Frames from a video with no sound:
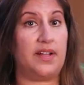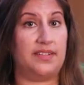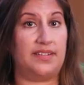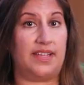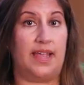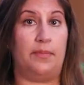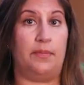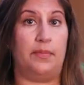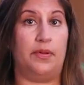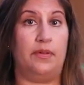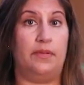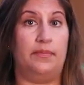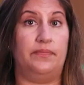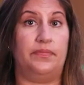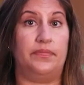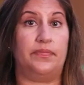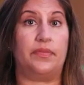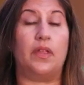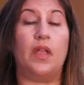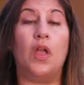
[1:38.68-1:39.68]
example,
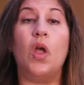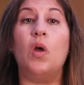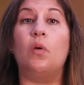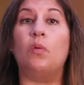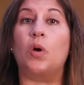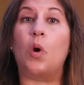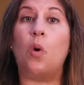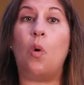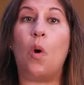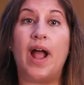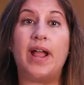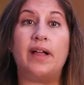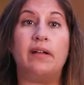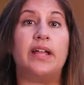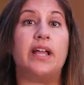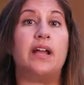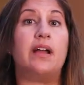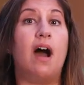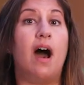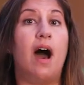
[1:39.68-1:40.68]

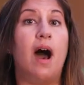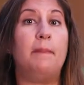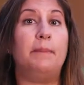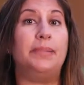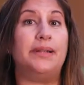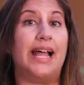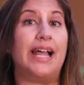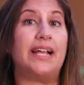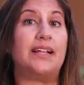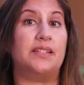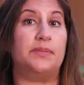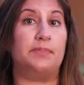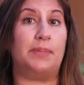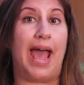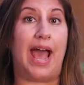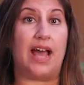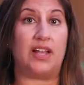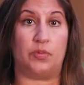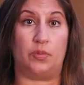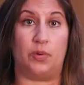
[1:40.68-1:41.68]
requiring complex
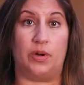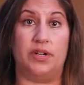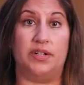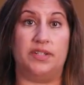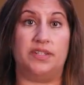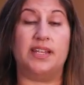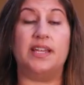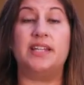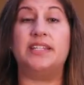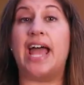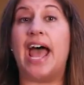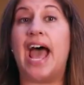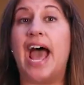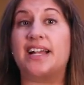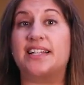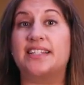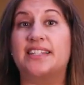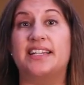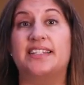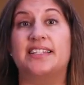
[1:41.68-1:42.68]
passwords to
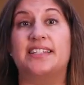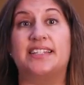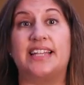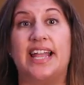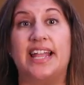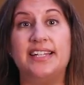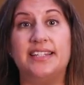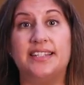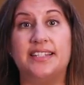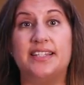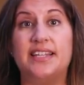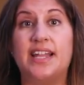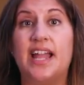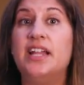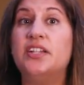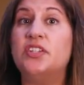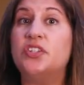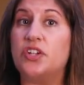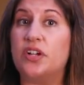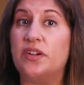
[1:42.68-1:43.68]
access sites
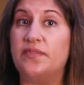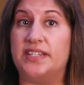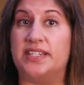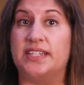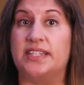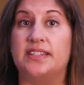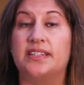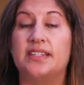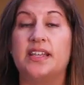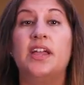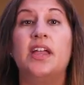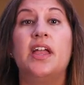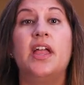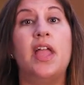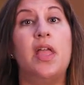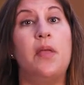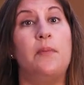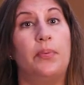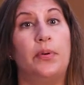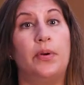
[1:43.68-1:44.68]
and services
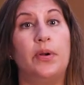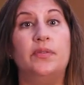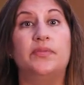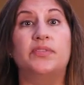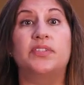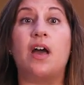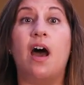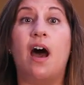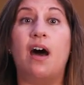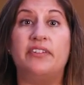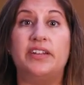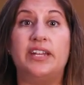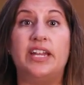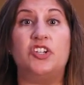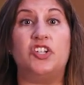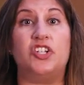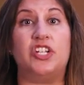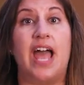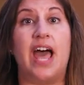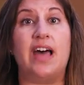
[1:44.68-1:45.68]
improves
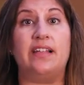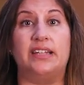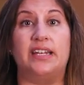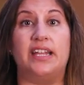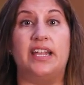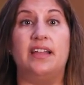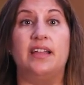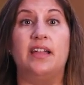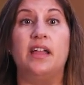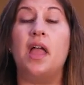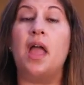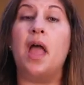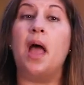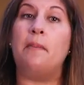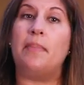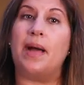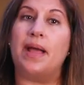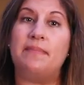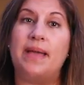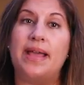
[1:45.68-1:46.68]
confidentiality
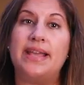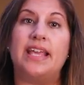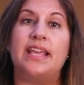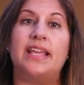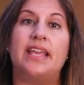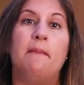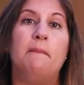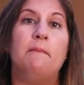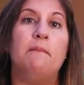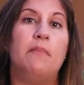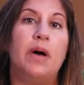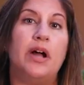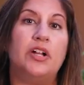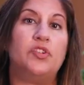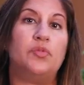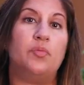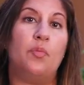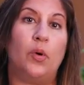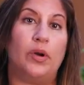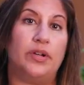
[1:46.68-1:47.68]
by making it
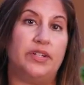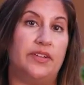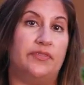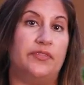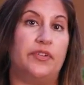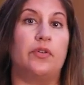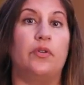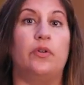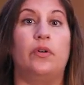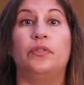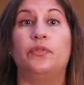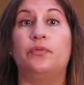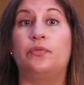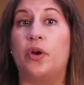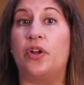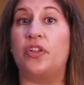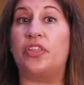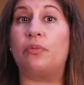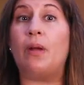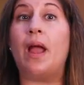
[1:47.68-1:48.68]
much more difficult
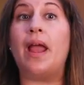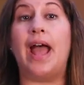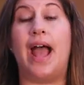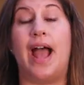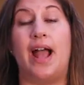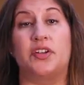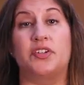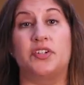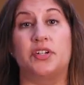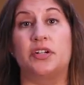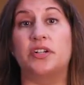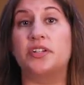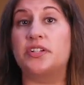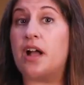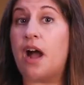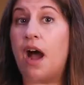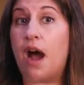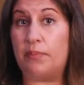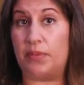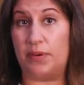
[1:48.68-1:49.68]
for a threat actor to
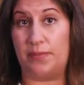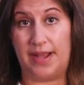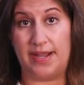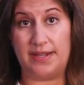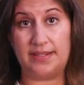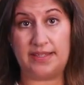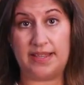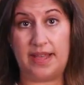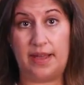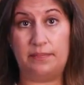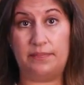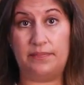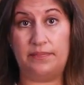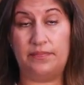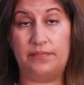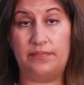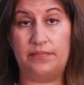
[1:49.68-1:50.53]
compromise them.